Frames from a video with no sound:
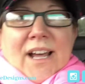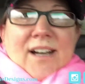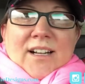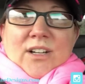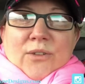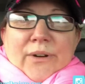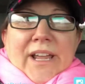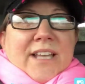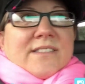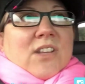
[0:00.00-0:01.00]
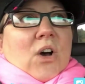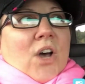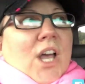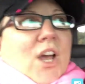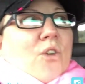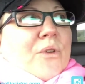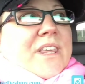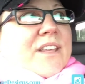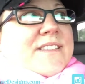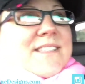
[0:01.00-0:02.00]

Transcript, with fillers: we're not hungover yet. So we can